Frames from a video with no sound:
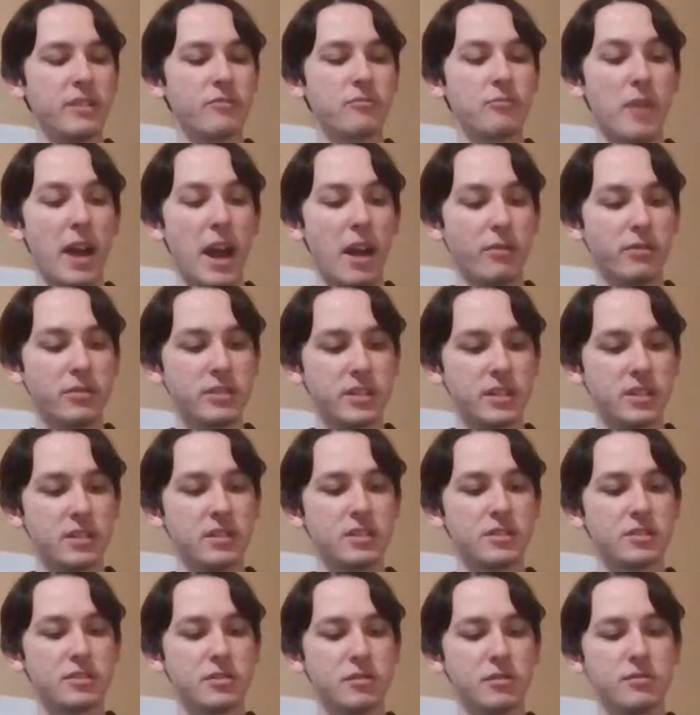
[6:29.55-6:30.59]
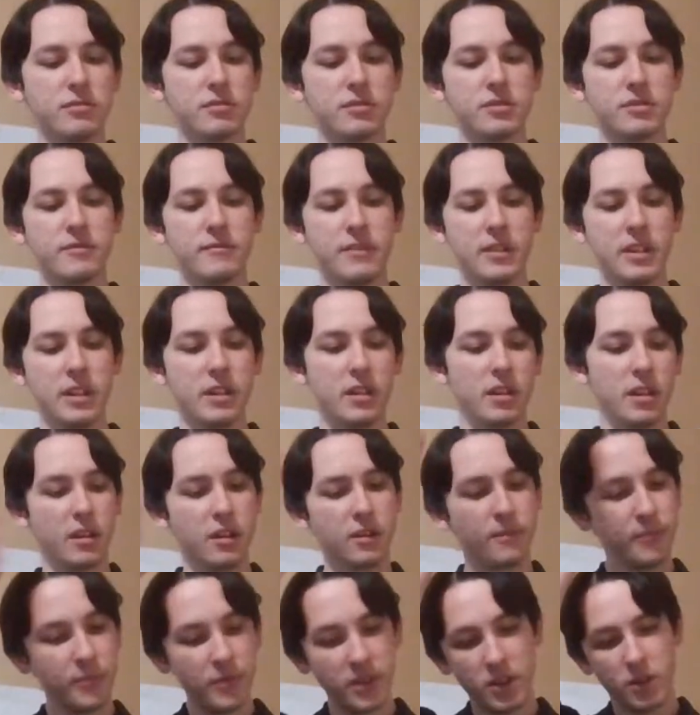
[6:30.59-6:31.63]
routed the soldiers of
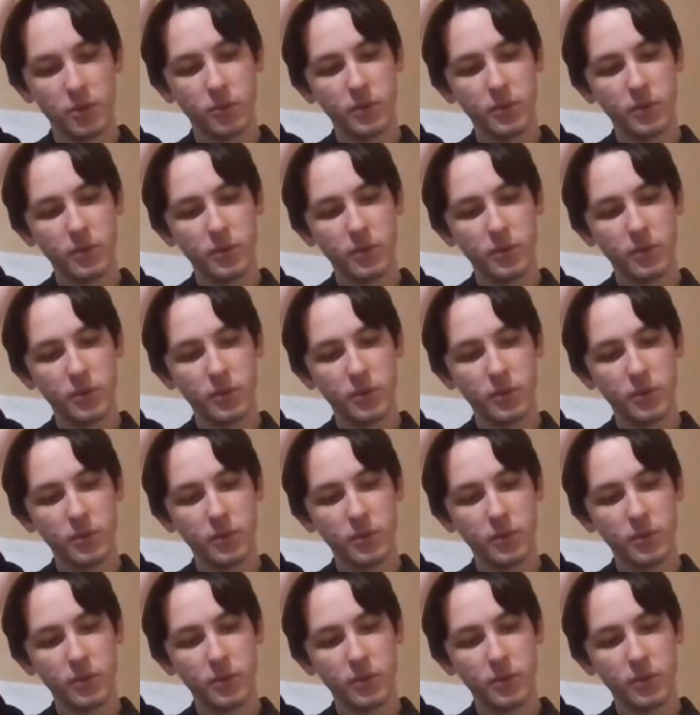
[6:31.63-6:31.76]
Niger